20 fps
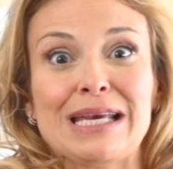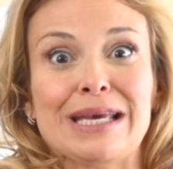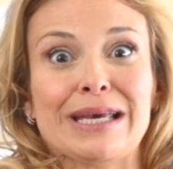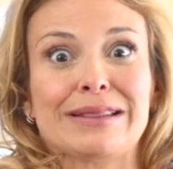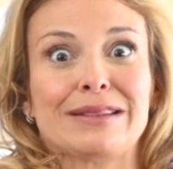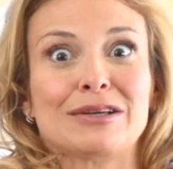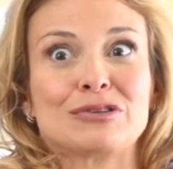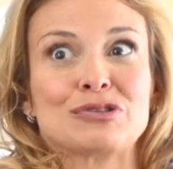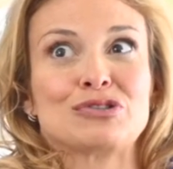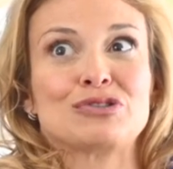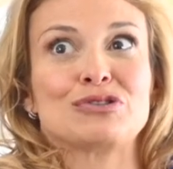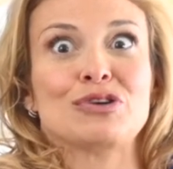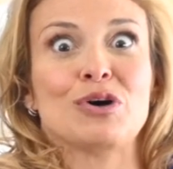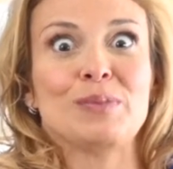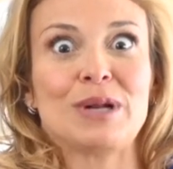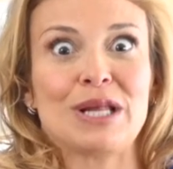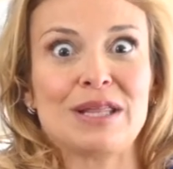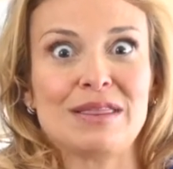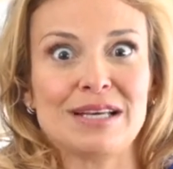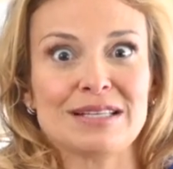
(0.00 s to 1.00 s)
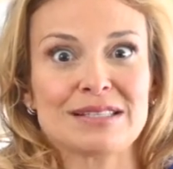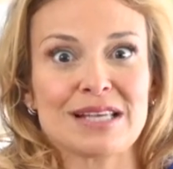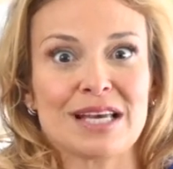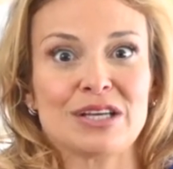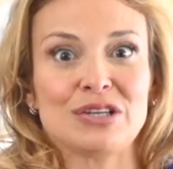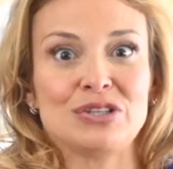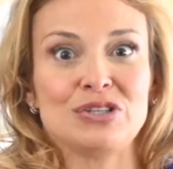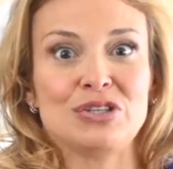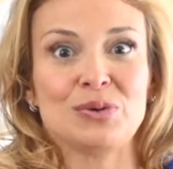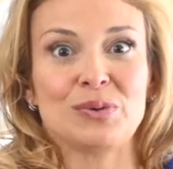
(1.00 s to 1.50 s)
kit. There's so many things I
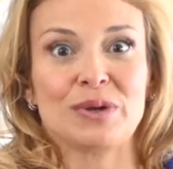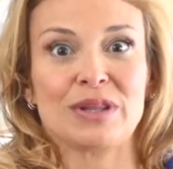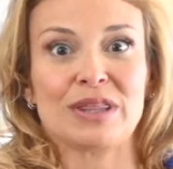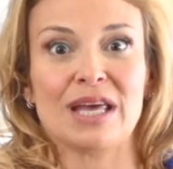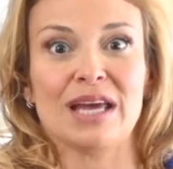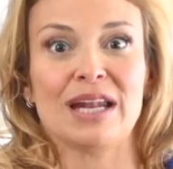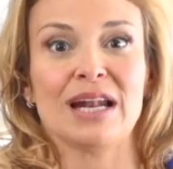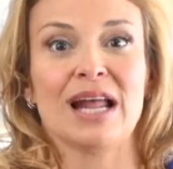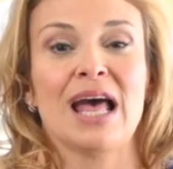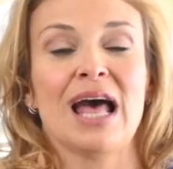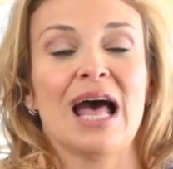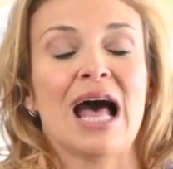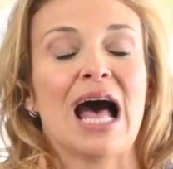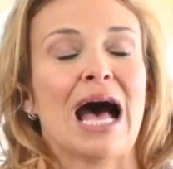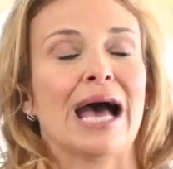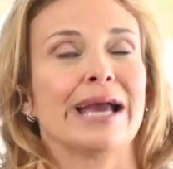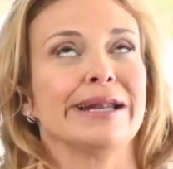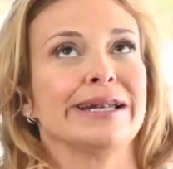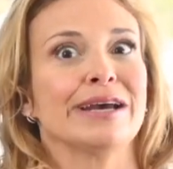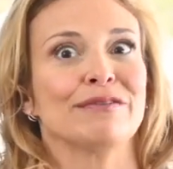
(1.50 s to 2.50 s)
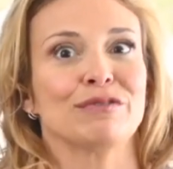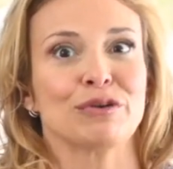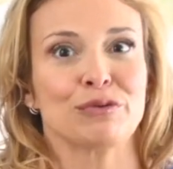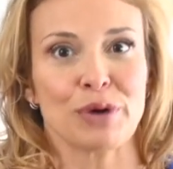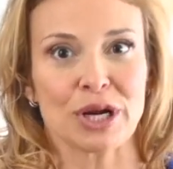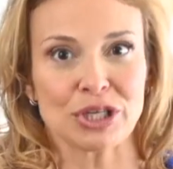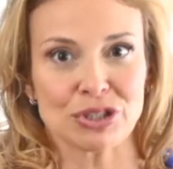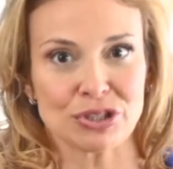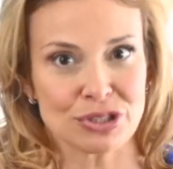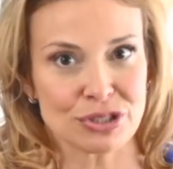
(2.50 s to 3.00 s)
can do with it. I never
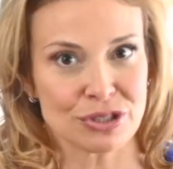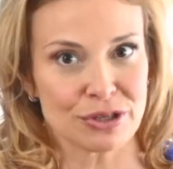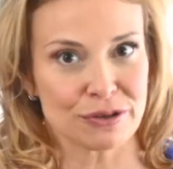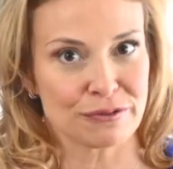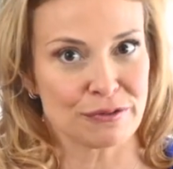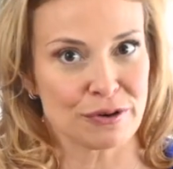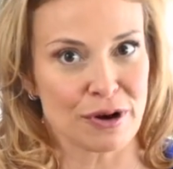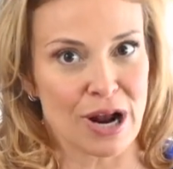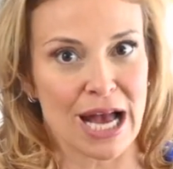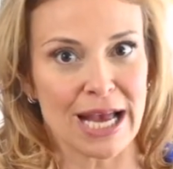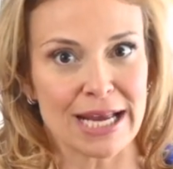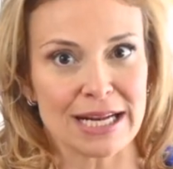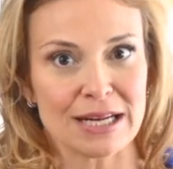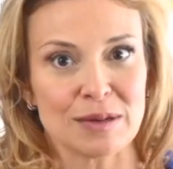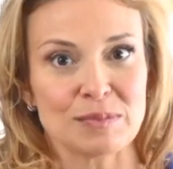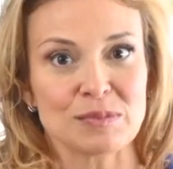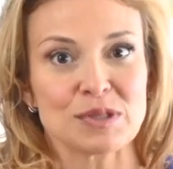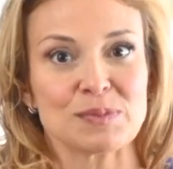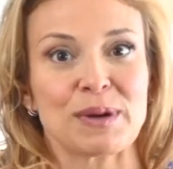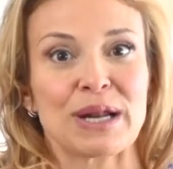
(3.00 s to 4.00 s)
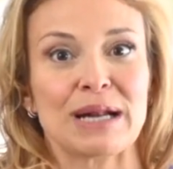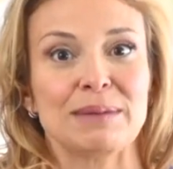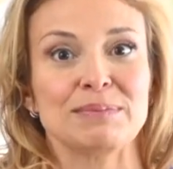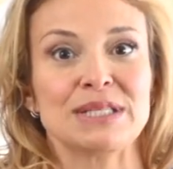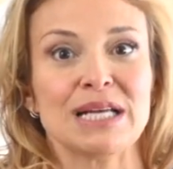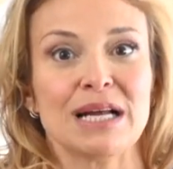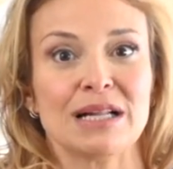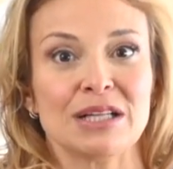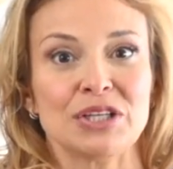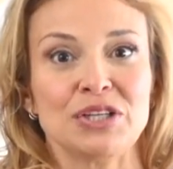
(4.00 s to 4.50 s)
register for items, but I'm
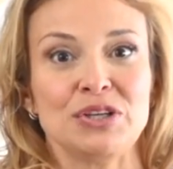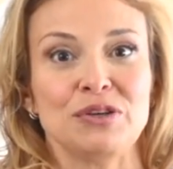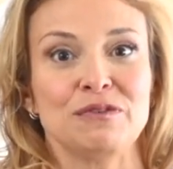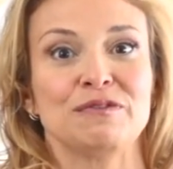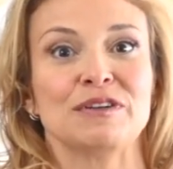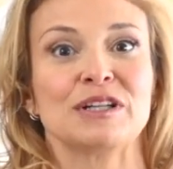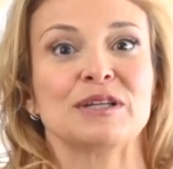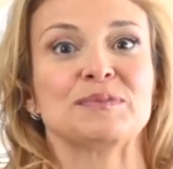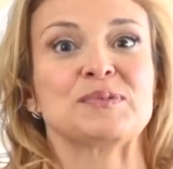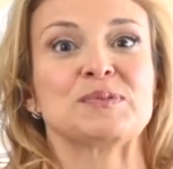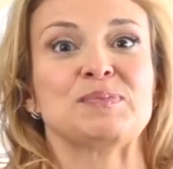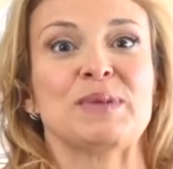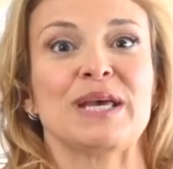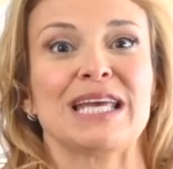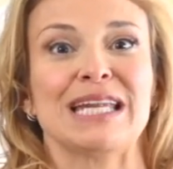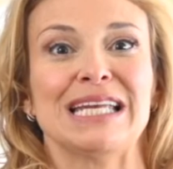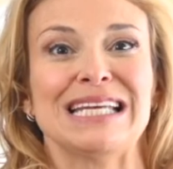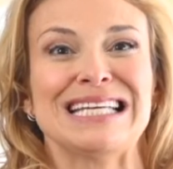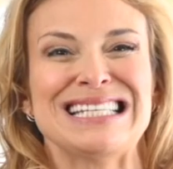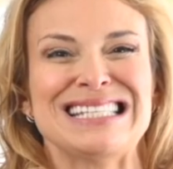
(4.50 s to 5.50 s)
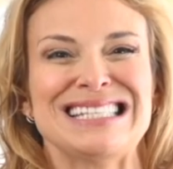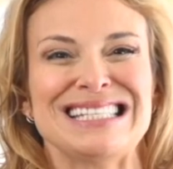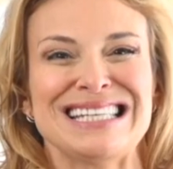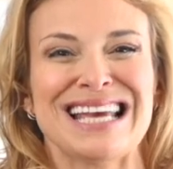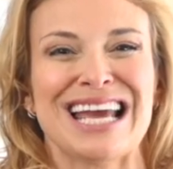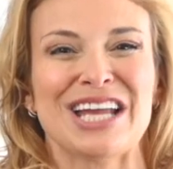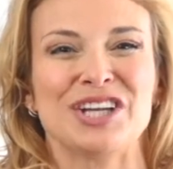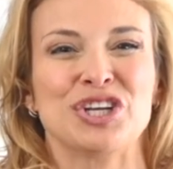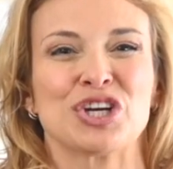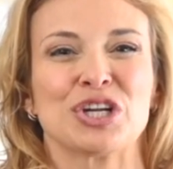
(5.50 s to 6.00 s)
telling you, Philips make it easy
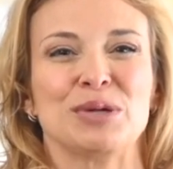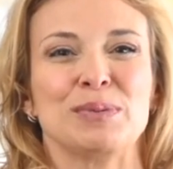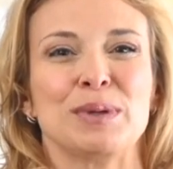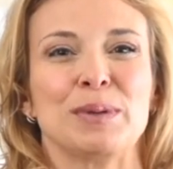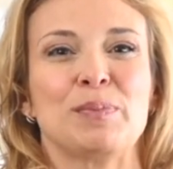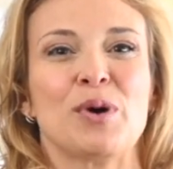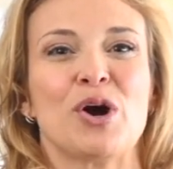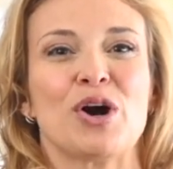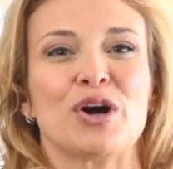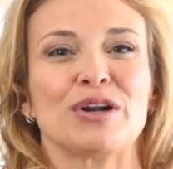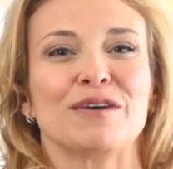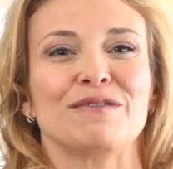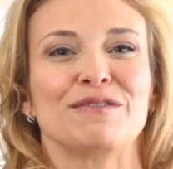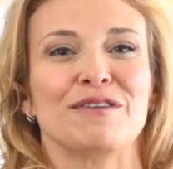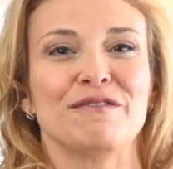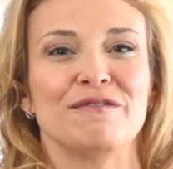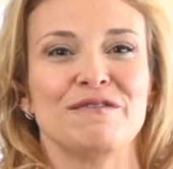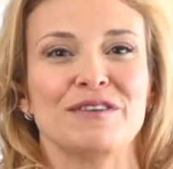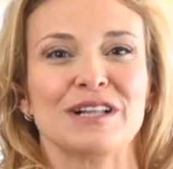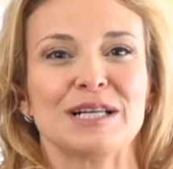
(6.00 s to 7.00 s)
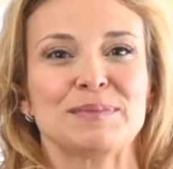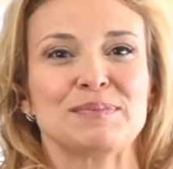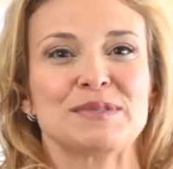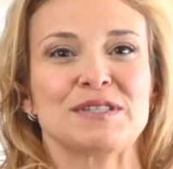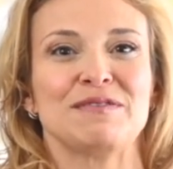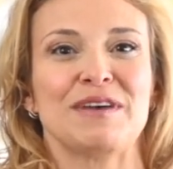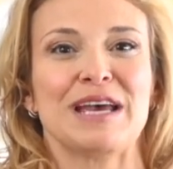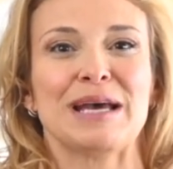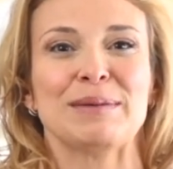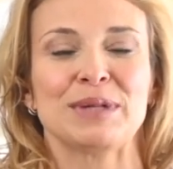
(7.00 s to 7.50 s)
and you're gonna be part of the Philips
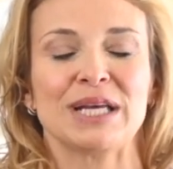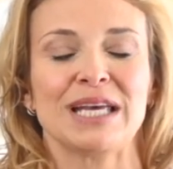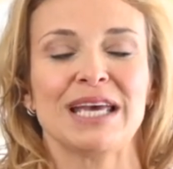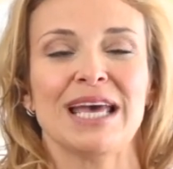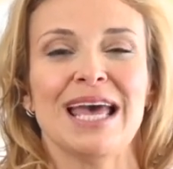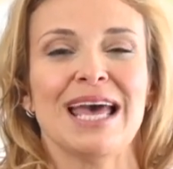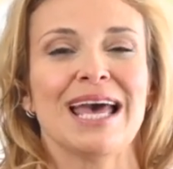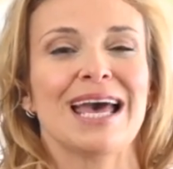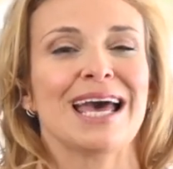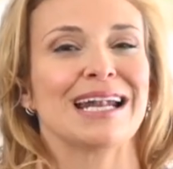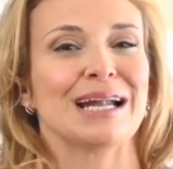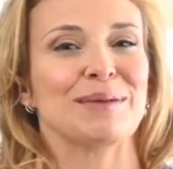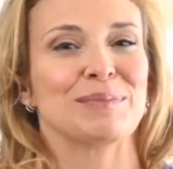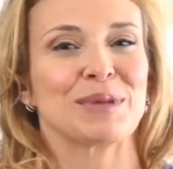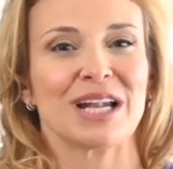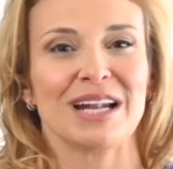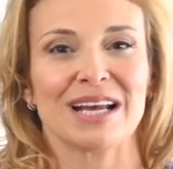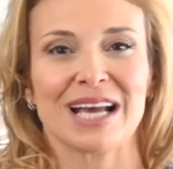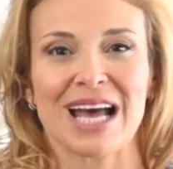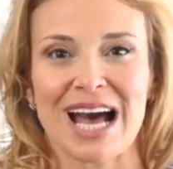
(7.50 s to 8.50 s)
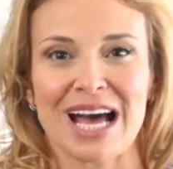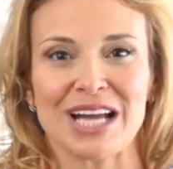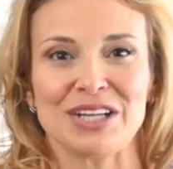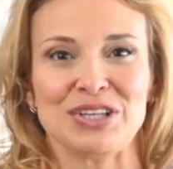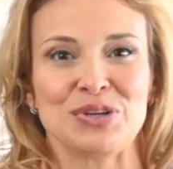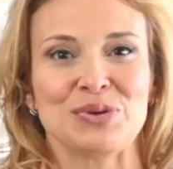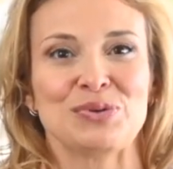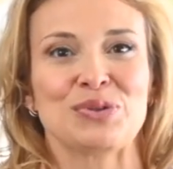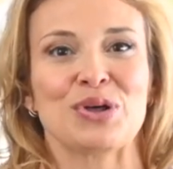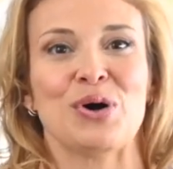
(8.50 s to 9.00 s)
family and I'm gonna guide
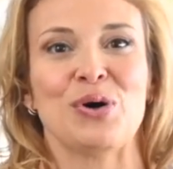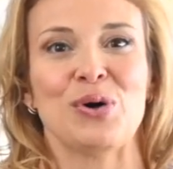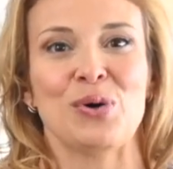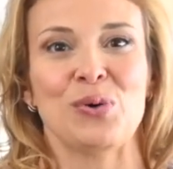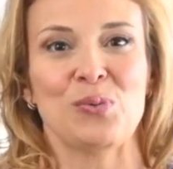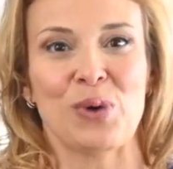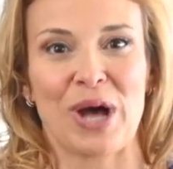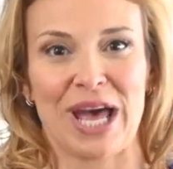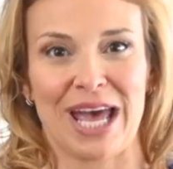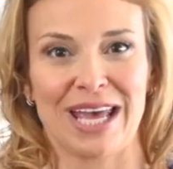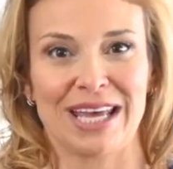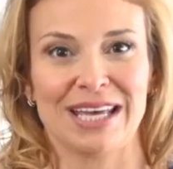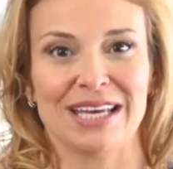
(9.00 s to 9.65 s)
you the whole way.